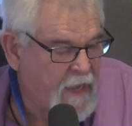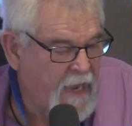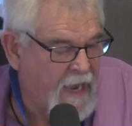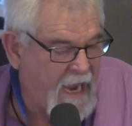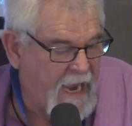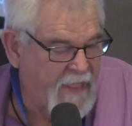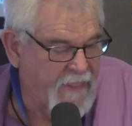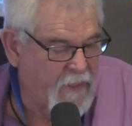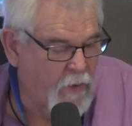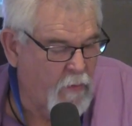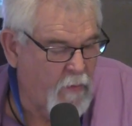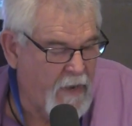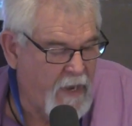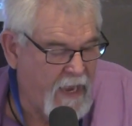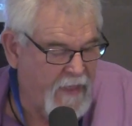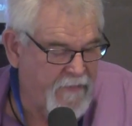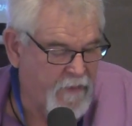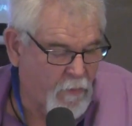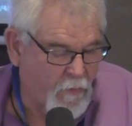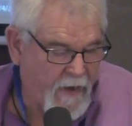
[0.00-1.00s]
And
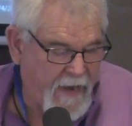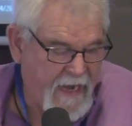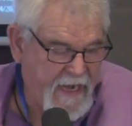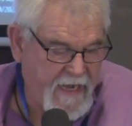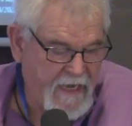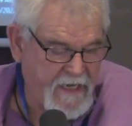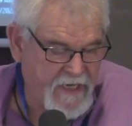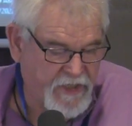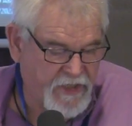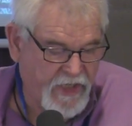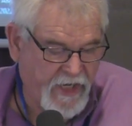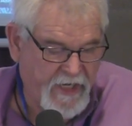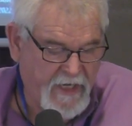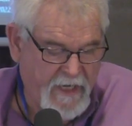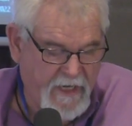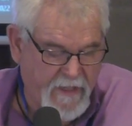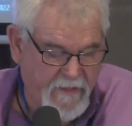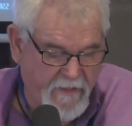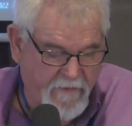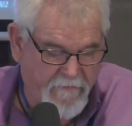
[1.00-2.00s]
the rain
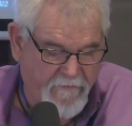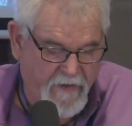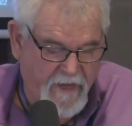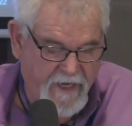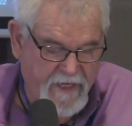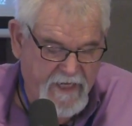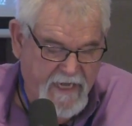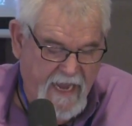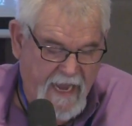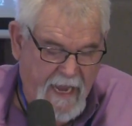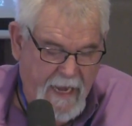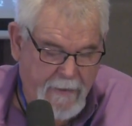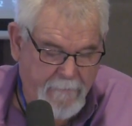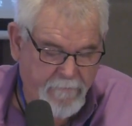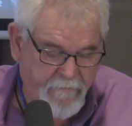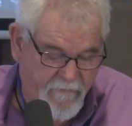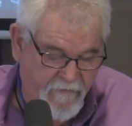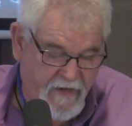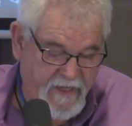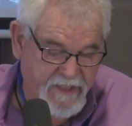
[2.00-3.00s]
descended, and the floods came,
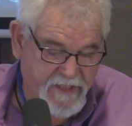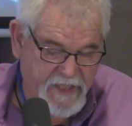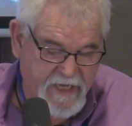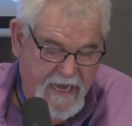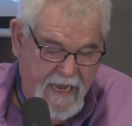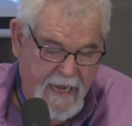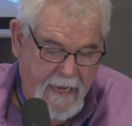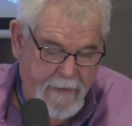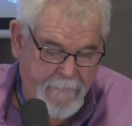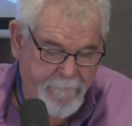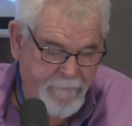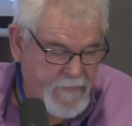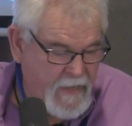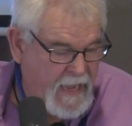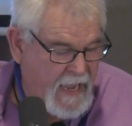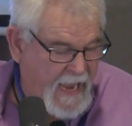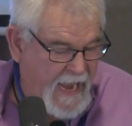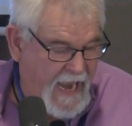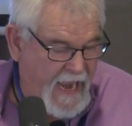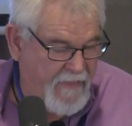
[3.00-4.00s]

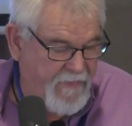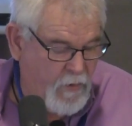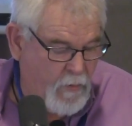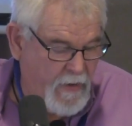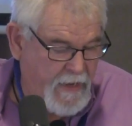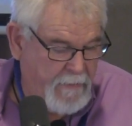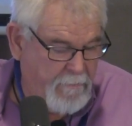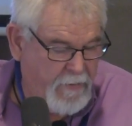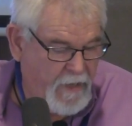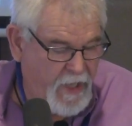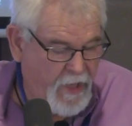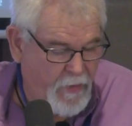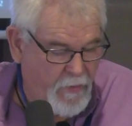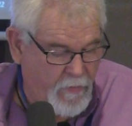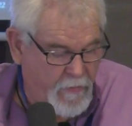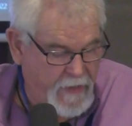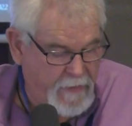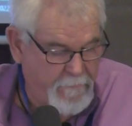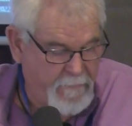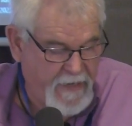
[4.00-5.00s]
and the wind
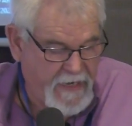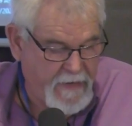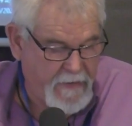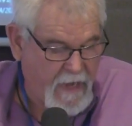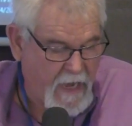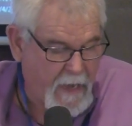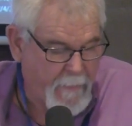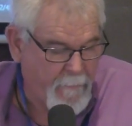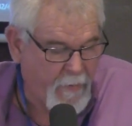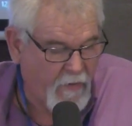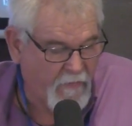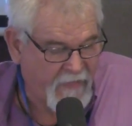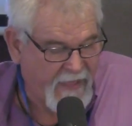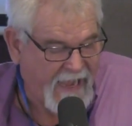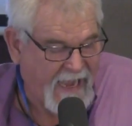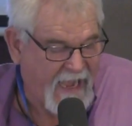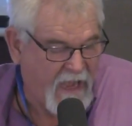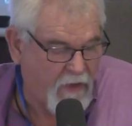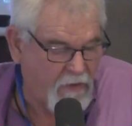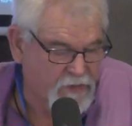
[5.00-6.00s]
blew and beat upon the
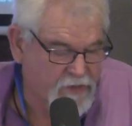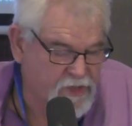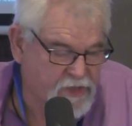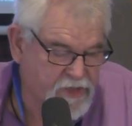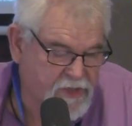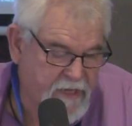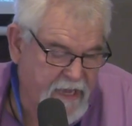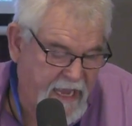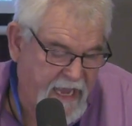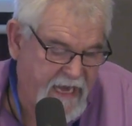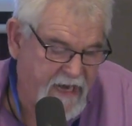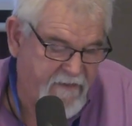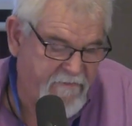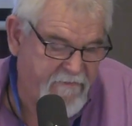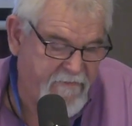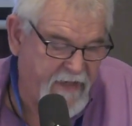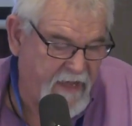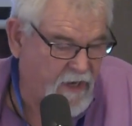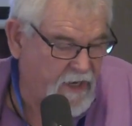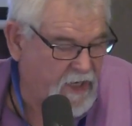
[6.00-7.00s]
house, and it
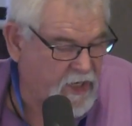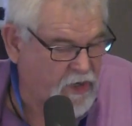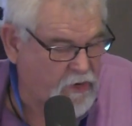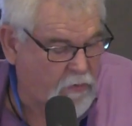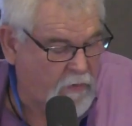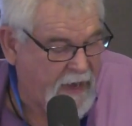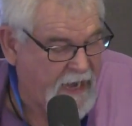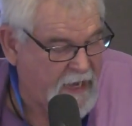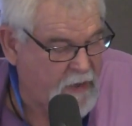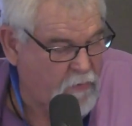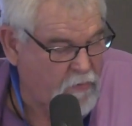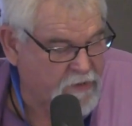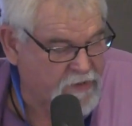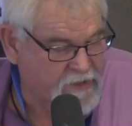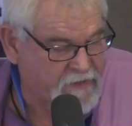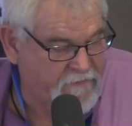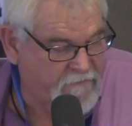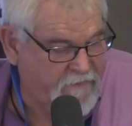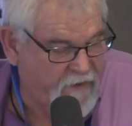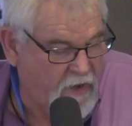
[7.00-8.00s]
fell, and great was
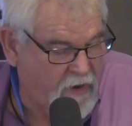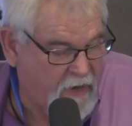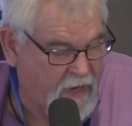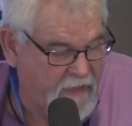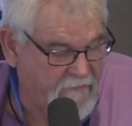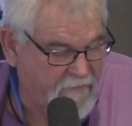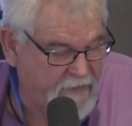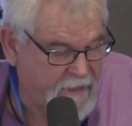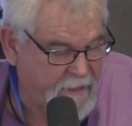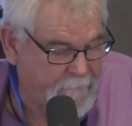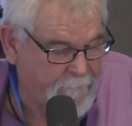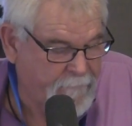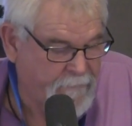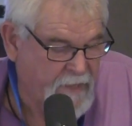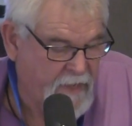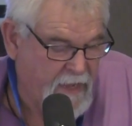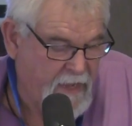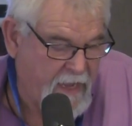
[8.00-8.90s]
the fall of it.